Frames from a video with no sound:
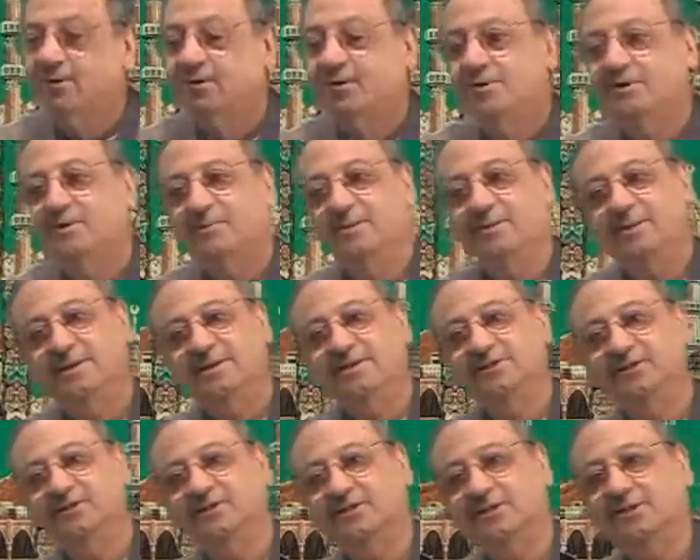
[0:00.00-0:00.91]
Yeah, but then,
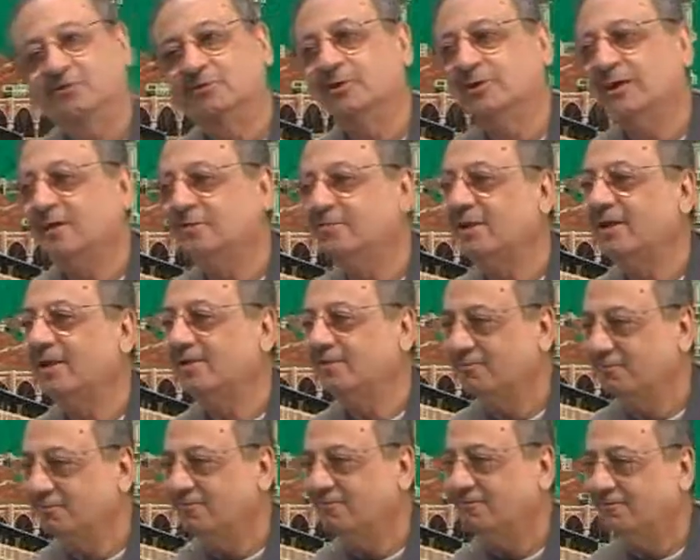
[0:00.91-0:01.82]
sister, we can make
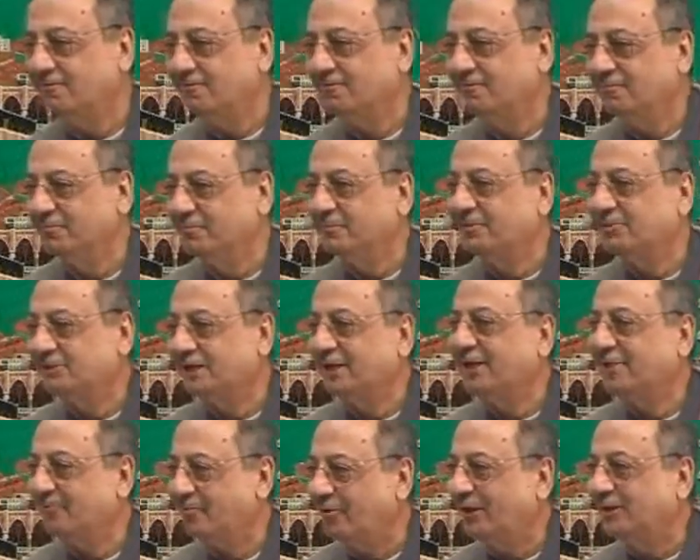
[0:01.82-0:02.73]

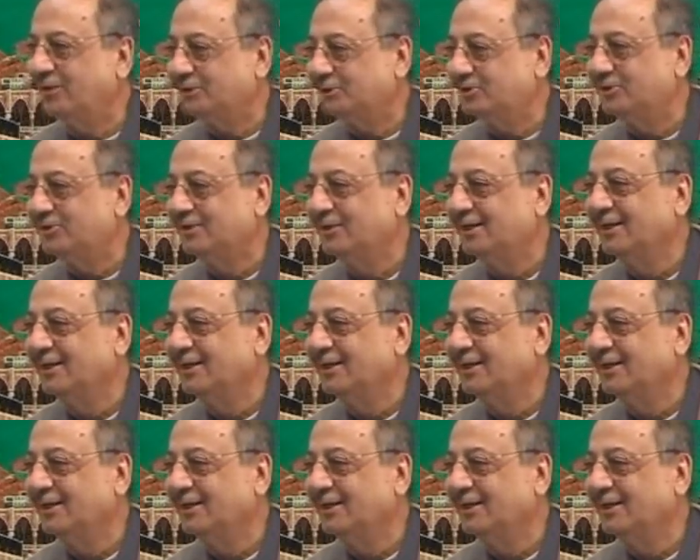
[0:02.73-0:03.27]
mistake once.